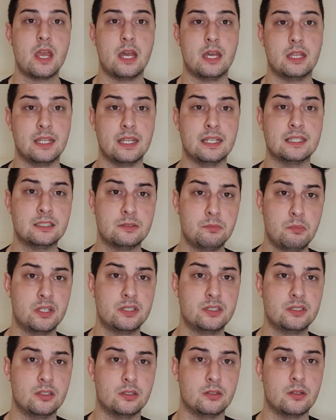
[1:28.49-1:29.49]
A dense
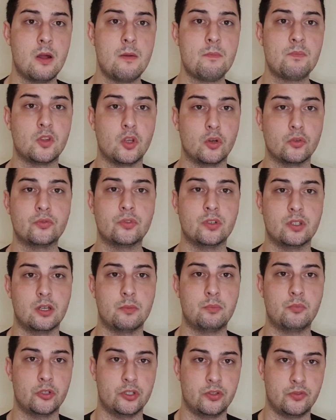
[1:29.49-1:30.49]
muscle don't fill
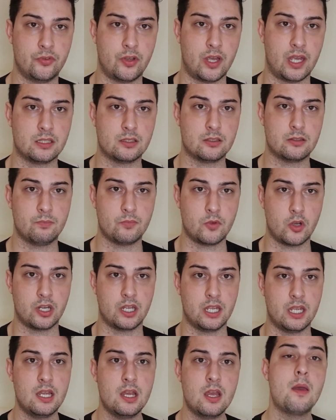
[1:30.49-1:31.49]
up with fat,
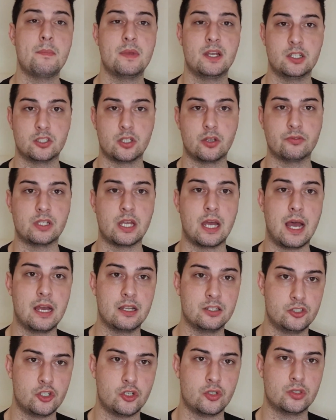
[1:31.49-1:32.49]
okay, because of the
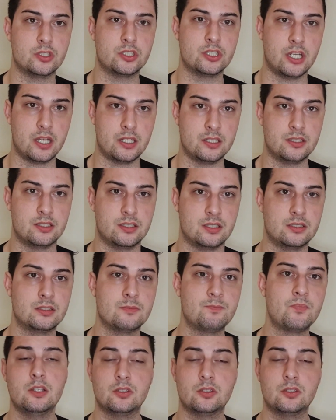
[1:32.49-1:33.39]
angiogenesis.